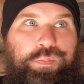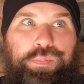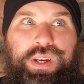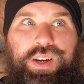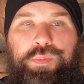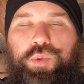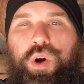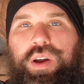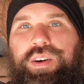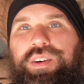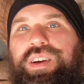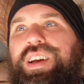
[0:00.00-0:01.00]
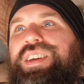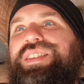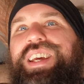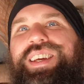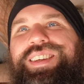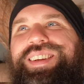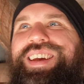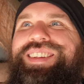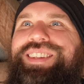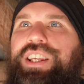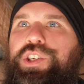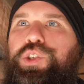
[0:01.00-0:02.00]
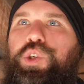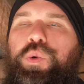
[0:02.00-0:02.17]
pick up water, take it at least